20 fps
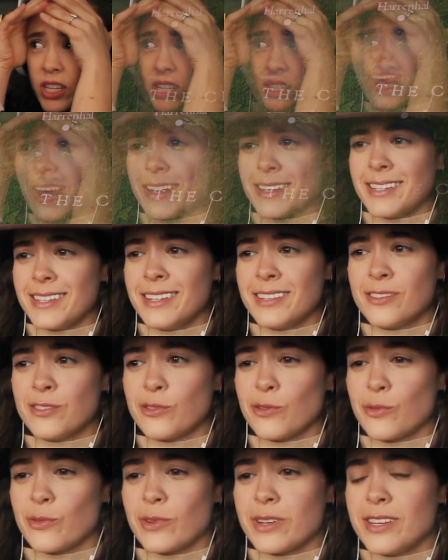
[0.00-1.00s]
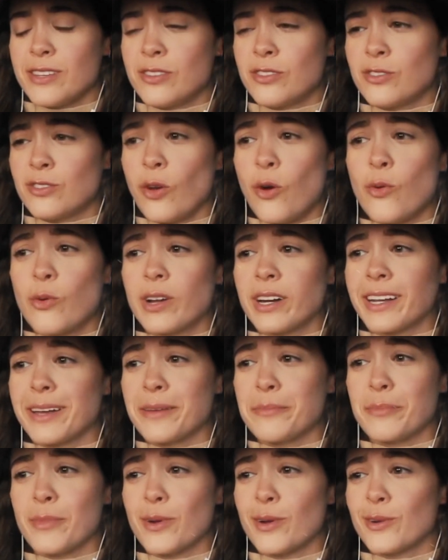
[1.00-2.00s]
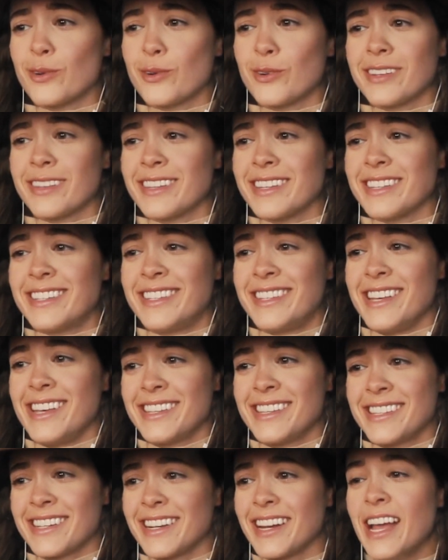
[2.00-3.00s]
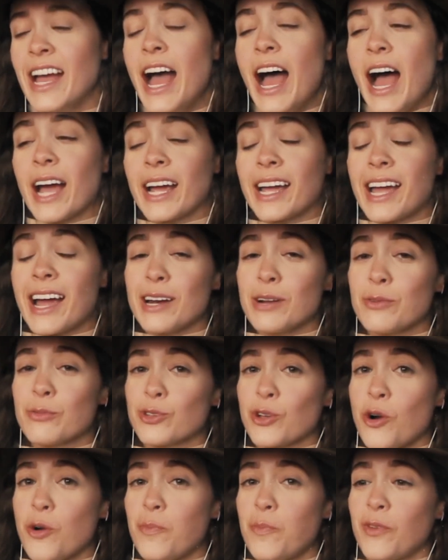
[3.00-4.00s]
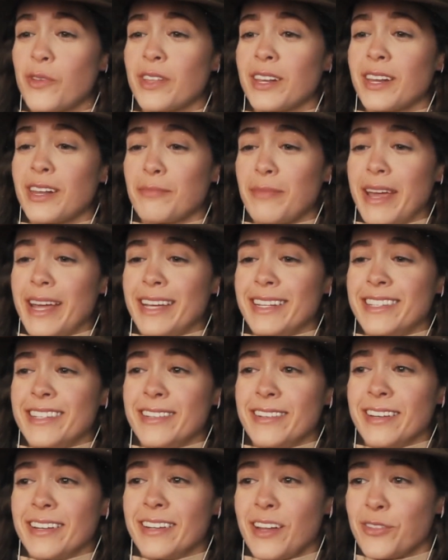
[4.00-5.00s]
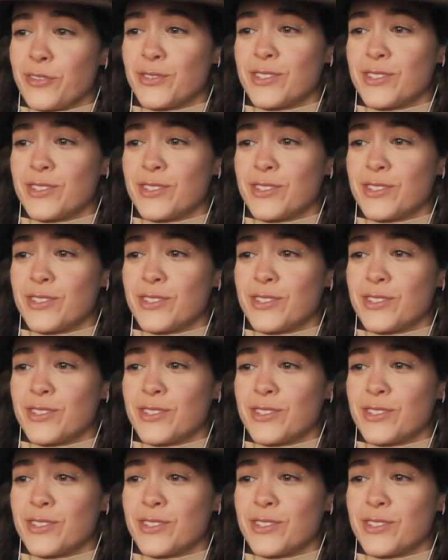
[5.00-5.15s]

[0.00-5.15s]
Guys, he's so gonna get murdered in this season. I kind of was hopeful that he'd make it to another